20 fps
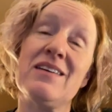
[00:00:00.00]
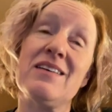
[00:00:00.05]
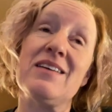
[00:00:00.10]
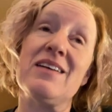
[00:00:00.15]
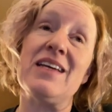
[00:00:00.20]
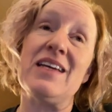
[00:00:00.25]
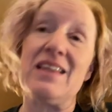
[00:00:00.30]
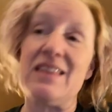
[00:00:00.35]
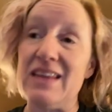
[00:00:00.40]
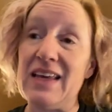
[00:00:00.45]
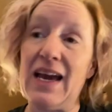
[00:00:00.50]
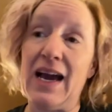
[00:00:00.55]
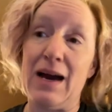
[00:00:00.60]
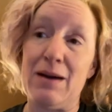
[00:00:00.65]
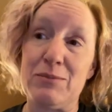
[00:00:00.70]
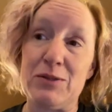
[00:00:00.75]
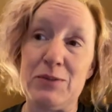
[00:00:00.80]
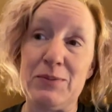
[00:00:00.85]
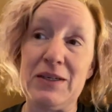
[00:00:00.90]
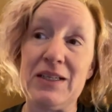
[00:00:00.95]
the
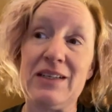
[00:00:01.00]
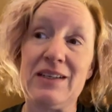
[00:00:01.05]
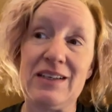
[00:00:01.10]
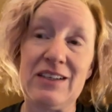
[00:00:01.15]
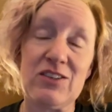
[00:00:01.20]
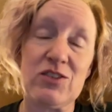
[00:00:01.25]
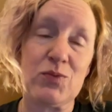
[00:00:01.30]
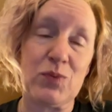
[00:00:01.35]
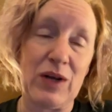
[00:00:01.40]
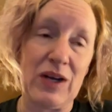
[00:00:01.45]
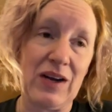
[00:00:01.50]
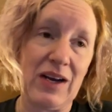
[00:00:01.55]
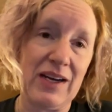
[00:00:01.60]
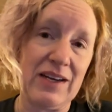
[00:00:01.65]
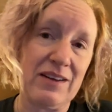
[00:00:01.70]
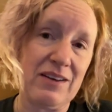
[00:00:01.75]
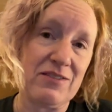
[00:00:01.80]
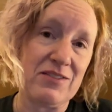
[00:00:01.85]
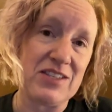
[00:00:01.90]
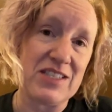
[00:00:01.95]
abdomen is where I
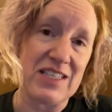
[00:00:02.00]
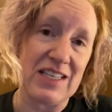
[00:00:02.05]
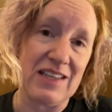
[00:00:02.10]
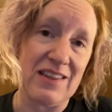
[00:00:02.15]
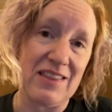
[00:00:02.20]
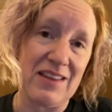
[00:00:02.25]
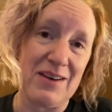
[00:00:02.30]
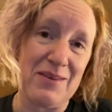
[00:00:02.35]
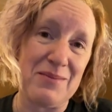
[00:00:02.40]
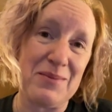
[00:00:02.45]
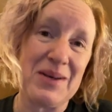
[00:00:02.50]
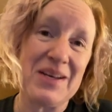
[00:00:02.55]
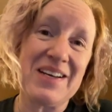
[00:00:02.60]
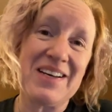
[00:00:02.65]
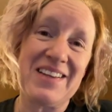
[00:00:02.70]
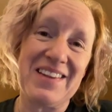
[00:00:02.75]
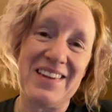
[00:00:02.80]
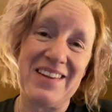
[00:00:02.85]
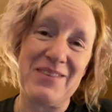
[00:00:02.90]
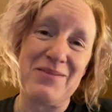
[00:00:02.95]
have seen them
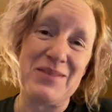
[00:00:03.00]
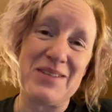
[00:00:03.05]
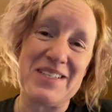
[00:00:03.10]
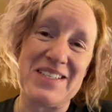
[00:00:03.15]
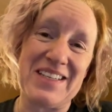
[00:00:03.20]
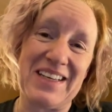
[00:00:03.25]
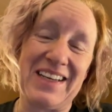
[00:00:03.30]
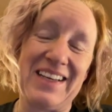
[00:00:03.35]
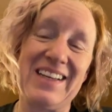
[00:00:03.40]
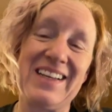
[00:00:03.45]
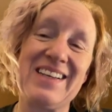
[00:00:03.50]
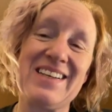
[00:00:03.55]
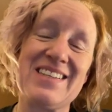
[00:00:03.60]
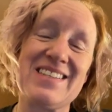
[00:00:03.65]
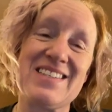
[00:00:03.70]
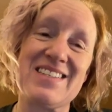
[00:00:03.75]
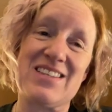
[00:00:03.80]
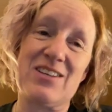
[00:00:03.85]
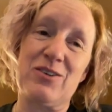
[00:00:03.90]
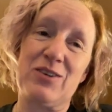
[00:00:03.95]
stick it.
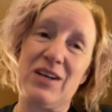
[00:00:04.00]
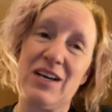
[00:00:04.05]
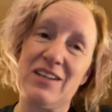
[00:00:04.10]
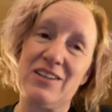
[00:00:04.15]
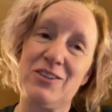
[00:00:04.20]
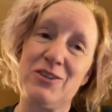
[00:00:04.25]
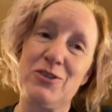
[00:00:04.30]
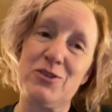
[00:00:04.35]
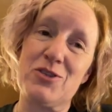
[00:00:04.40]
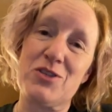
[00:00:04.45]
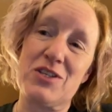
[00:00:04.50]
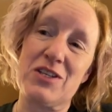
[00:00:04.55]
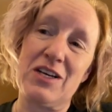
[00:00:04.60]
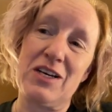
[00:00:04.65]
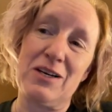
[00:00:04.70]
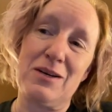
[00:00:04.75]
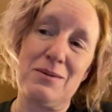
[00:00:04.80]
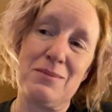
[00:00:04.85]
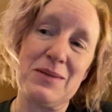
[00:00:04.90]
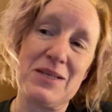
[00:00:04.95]
Is they'll cut a little
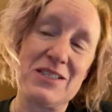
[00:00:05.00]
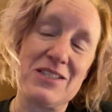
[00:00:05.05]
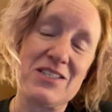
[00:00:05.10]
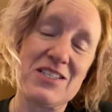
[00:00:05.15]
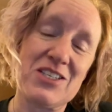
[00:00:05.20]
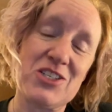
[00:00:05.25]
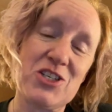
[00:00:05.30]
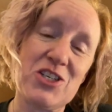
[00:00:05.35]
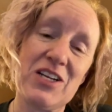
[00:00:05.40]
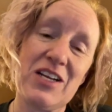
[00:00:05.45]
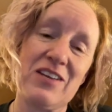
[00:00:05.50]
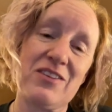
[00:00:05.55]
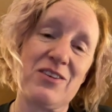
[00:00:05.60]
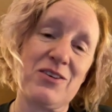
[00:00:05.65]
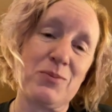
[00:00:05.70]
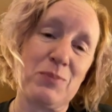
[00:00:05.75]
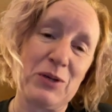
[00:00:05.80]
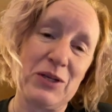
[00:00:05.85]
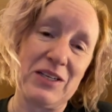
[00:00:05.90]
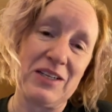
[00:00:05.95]
incision and they'll
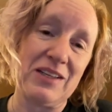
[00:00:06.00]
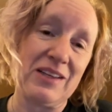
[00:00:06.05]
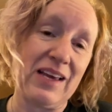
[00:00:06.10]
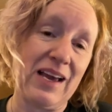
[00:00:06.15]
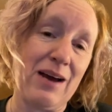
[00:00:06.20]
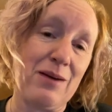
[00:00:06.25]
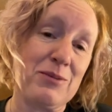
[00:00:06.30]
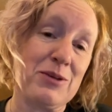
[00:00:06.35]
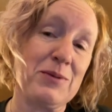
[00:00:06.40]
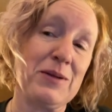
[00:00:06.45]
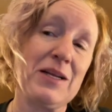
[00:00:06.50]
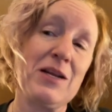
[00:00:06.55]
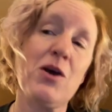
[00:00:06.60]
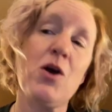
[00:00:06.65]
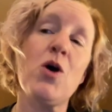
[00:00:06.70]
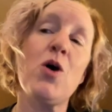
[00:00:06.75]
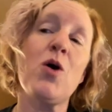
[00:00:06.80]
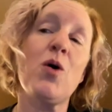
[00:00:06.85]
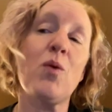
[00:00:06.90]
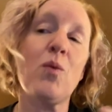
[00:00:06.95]
put it in the abdomen.
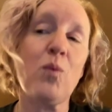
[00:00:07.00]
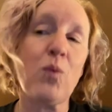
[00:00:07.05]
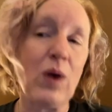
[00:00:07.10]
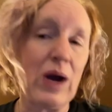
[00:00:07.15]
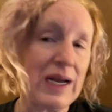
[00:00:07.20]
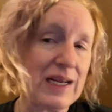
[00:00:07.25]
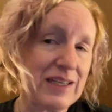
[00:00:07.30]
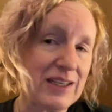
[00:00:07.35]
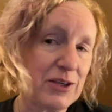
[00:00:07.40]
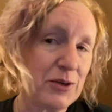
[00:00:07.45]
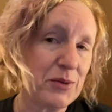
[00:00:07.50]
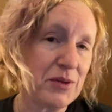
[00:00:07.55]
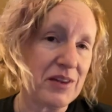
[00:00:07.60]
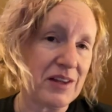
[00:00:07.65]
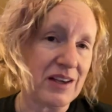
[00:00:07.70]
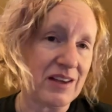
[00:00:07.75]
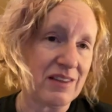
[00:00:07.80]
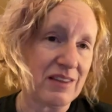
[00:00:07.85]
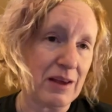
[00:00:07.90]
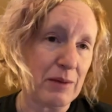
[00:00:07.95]
Why do you
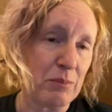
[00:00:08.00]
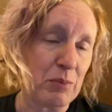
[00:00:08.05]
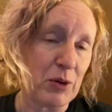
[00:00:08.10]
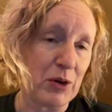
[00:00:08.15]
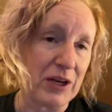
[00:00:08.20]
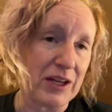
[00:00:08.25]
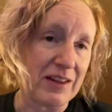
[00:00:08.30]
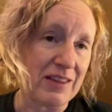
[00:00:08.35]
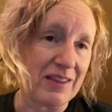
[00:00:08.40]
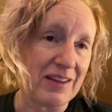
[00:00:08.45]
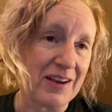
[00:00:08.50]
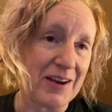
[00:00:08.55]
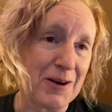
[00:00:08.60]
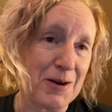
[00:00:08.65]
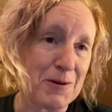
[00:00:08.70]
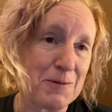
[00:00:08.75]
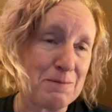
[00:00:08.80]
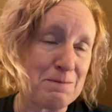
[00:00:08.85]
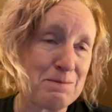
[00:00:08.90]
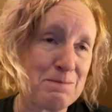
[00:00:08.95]
think they put it there?